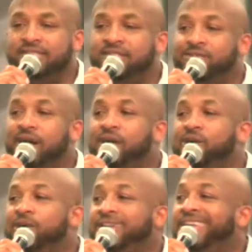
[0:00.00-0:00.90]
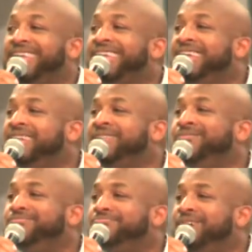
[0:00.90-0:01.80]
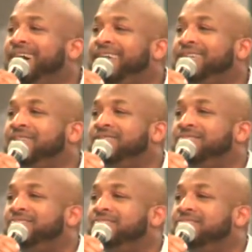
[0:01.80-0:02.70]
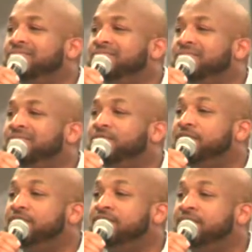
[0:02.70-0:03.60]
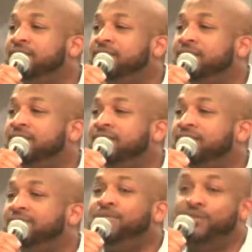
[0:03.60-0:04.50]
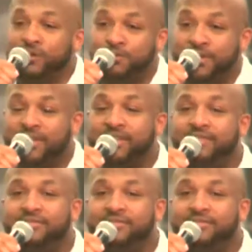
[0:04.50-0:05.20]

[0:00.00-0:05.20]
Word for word: do I go into anybody's what? Pulpit